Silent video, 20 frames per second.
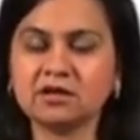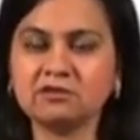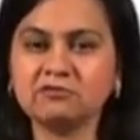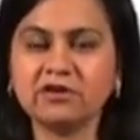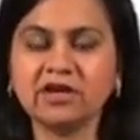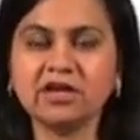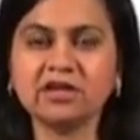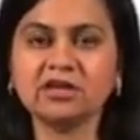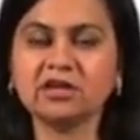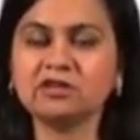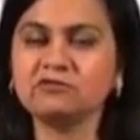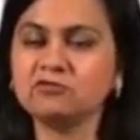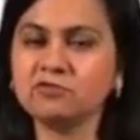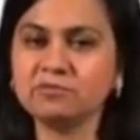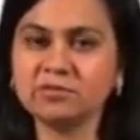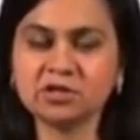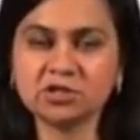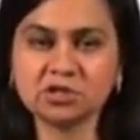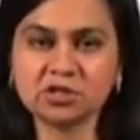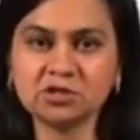conveying
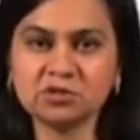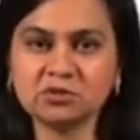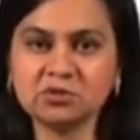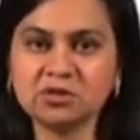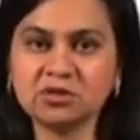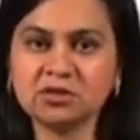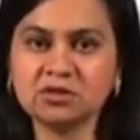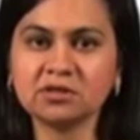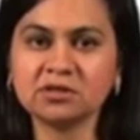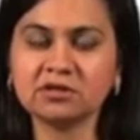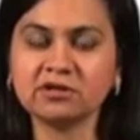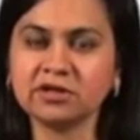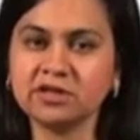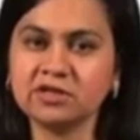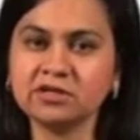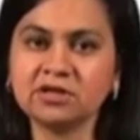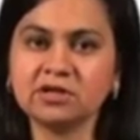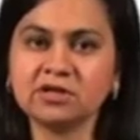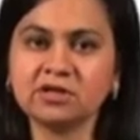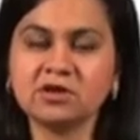information to the
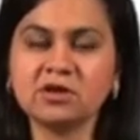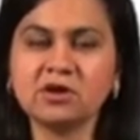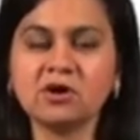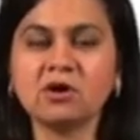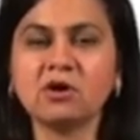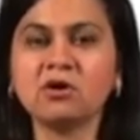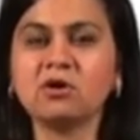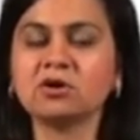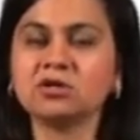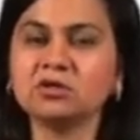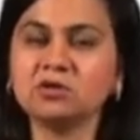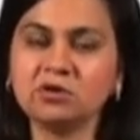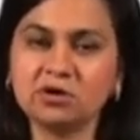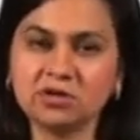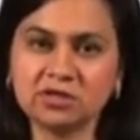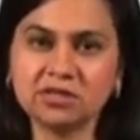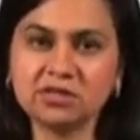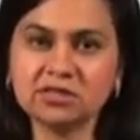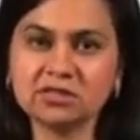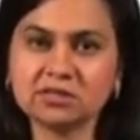reader or the
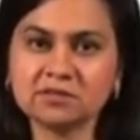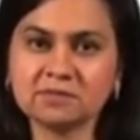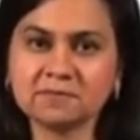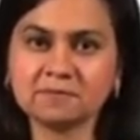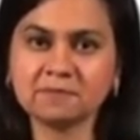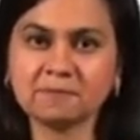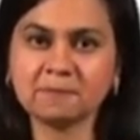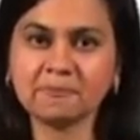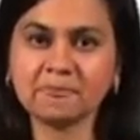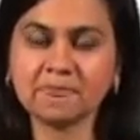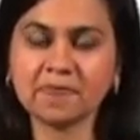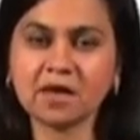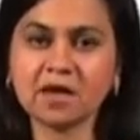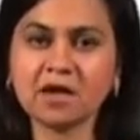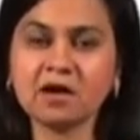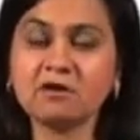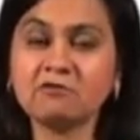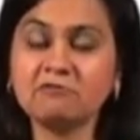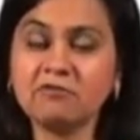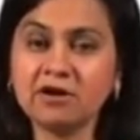audience.
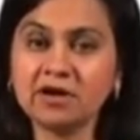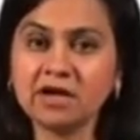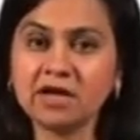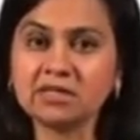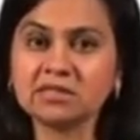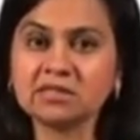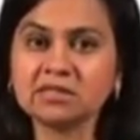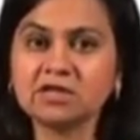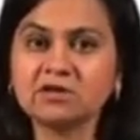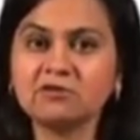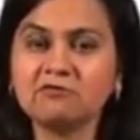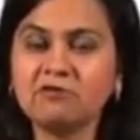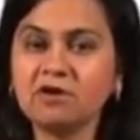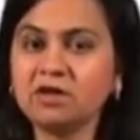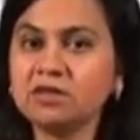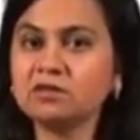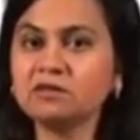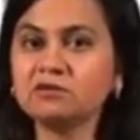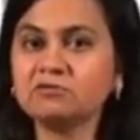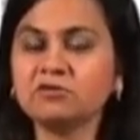Whereas
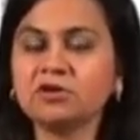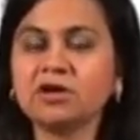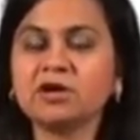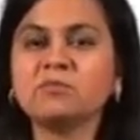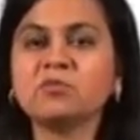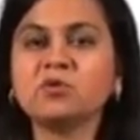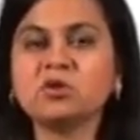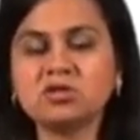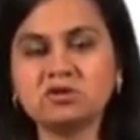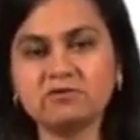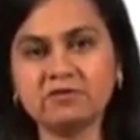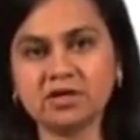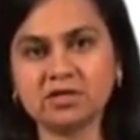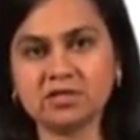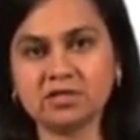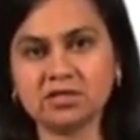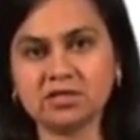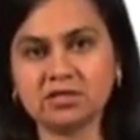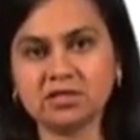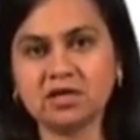when we are
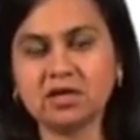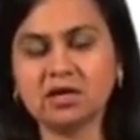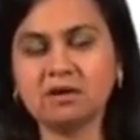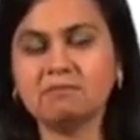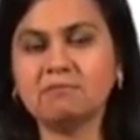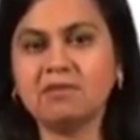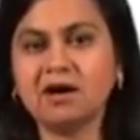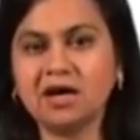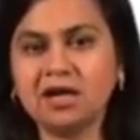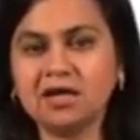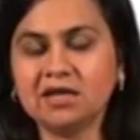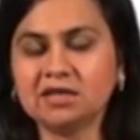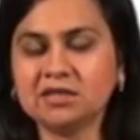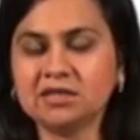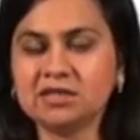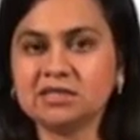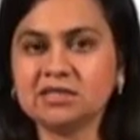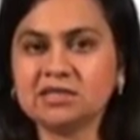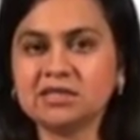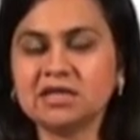motivated by
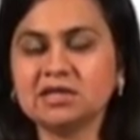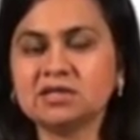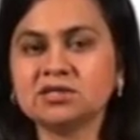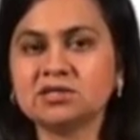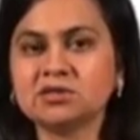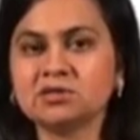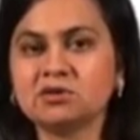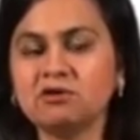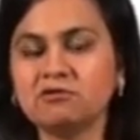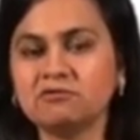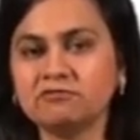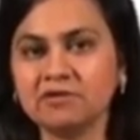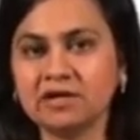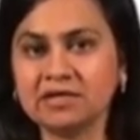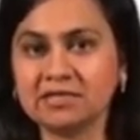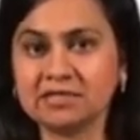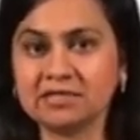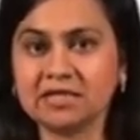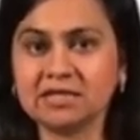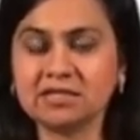the sense of
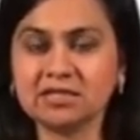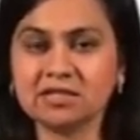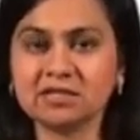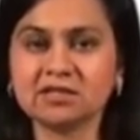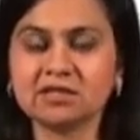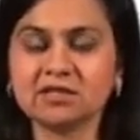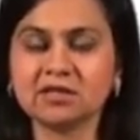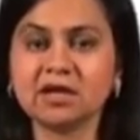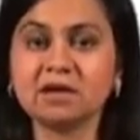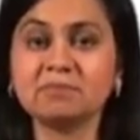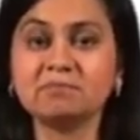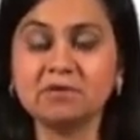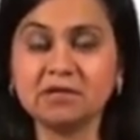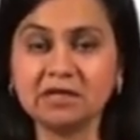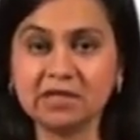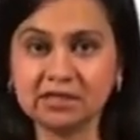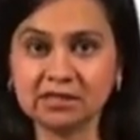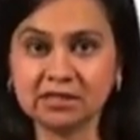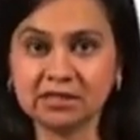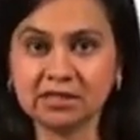aesthetic
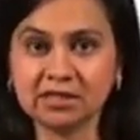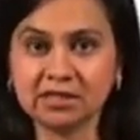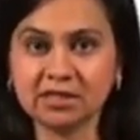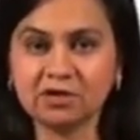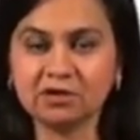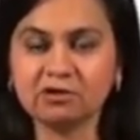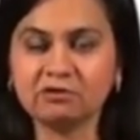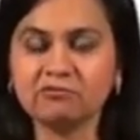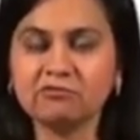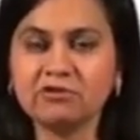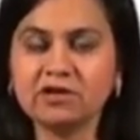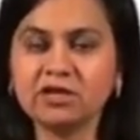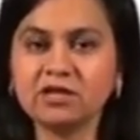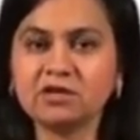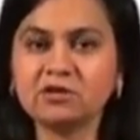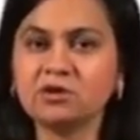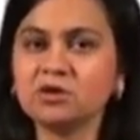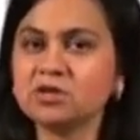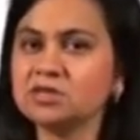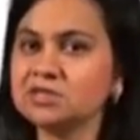appeal,
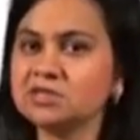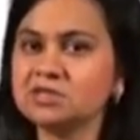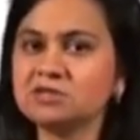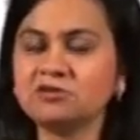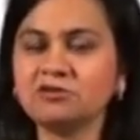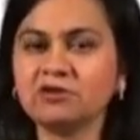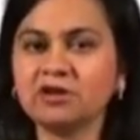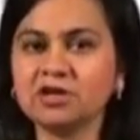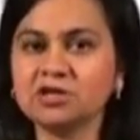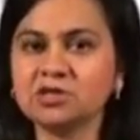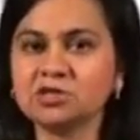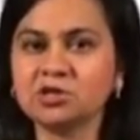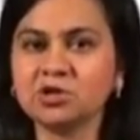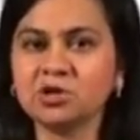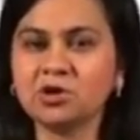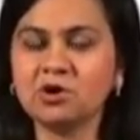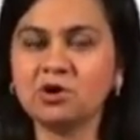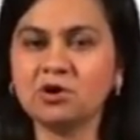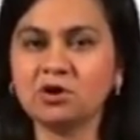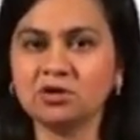we concentrate
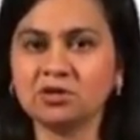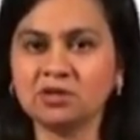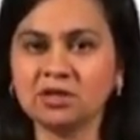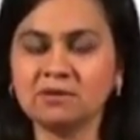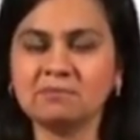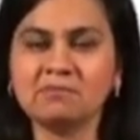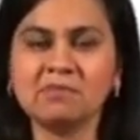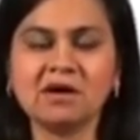on